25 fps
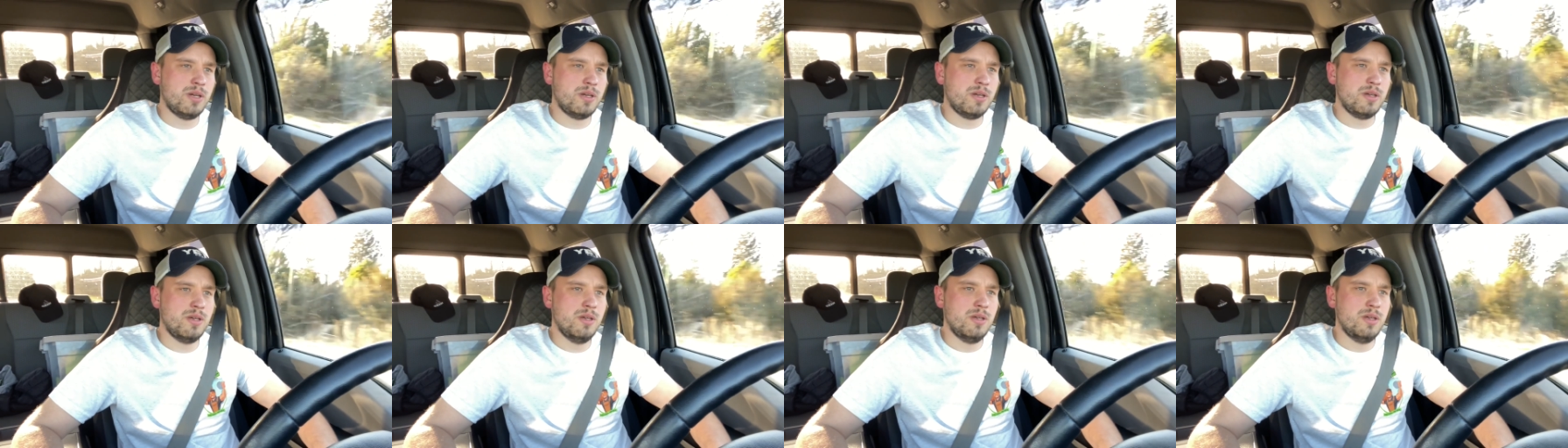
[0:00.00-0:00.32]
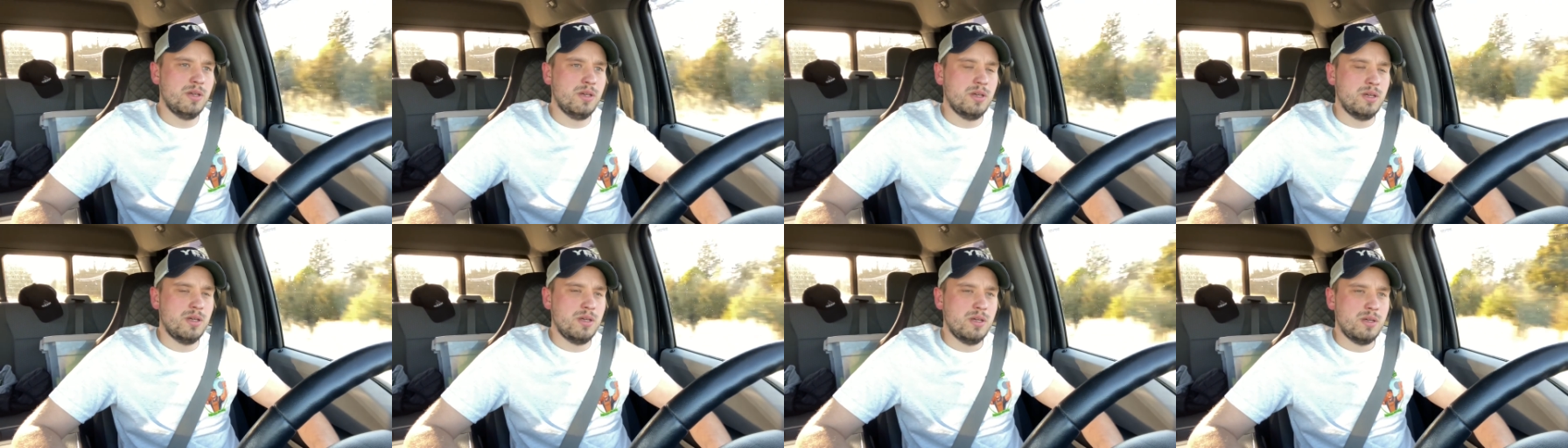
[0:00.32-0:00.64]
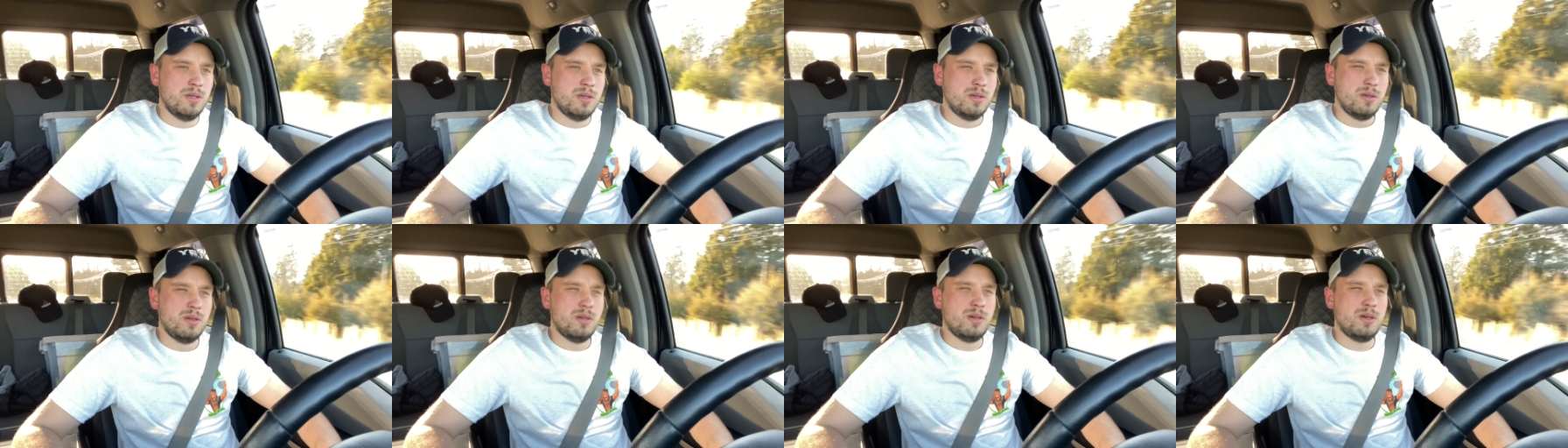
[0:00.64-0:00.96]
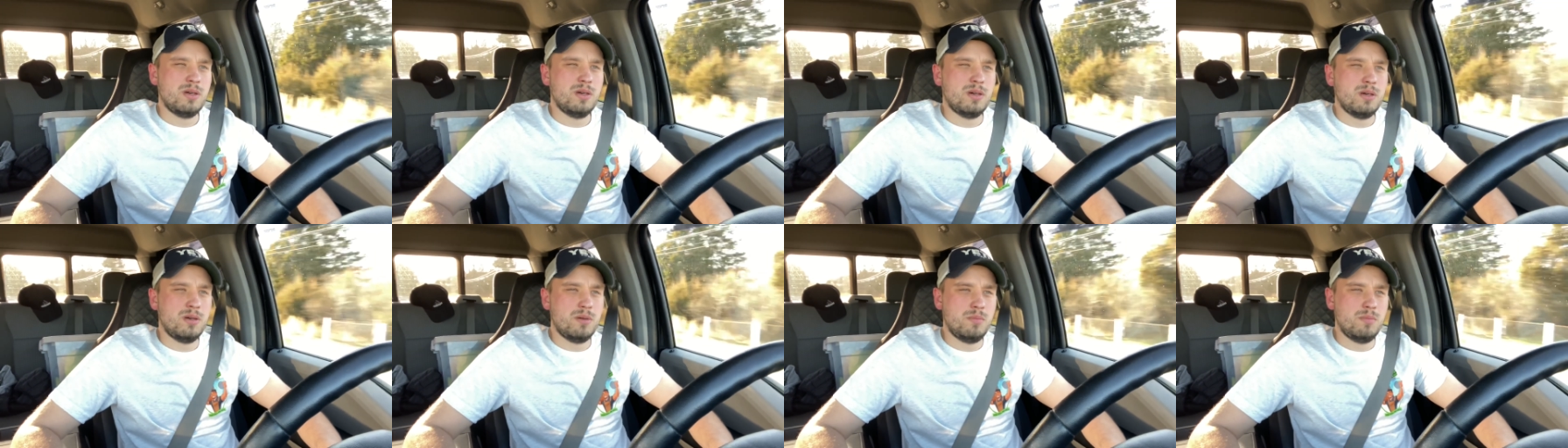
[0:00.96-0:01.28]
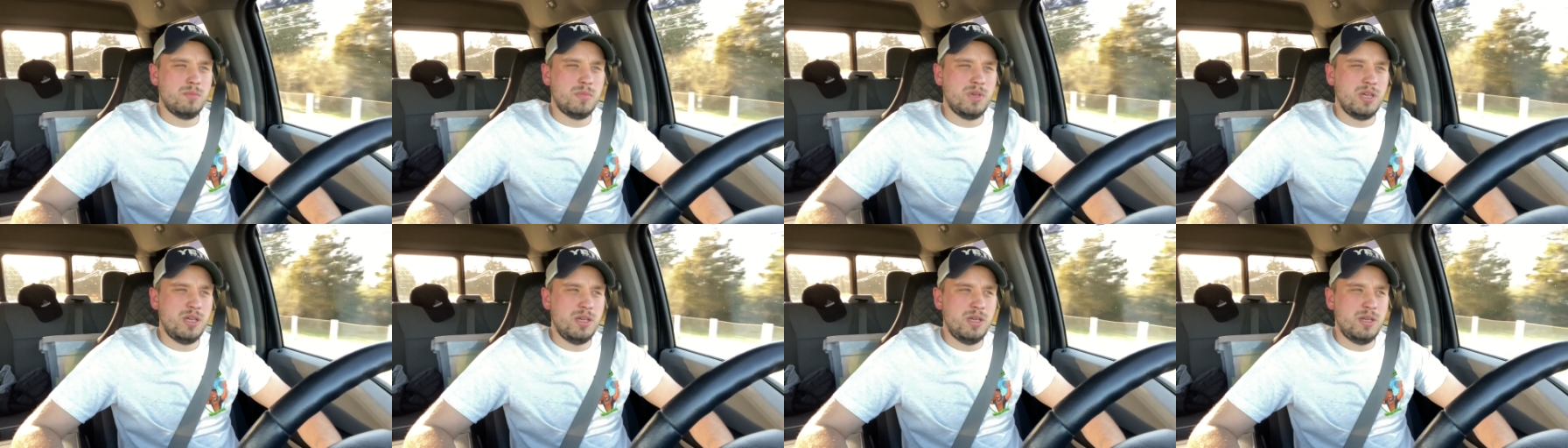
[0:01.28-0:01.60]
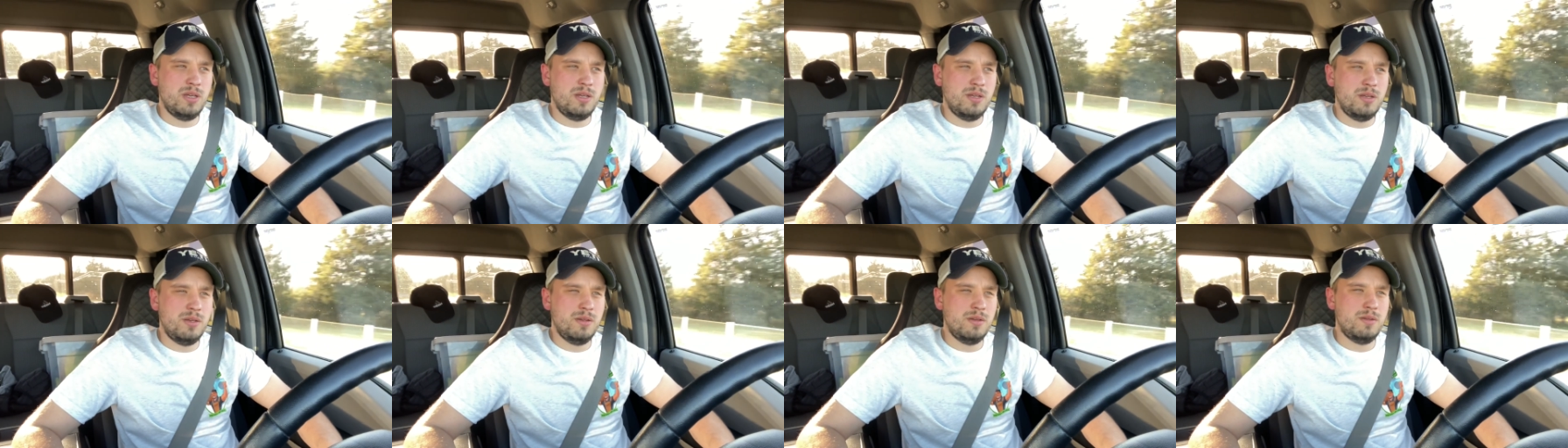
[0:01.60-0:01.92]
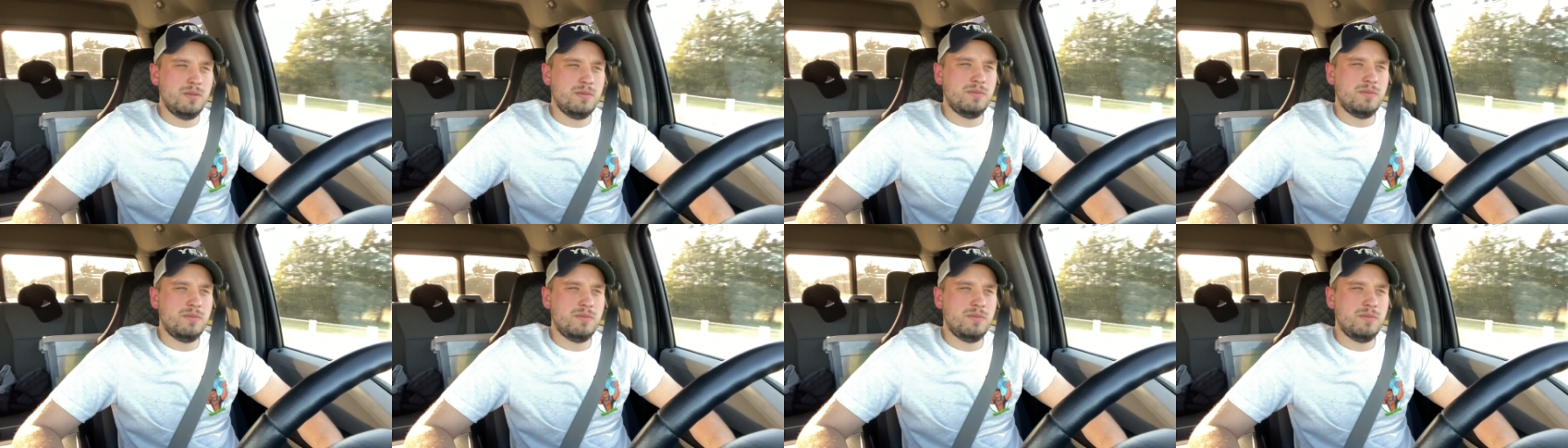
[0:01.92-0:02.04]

Uh, made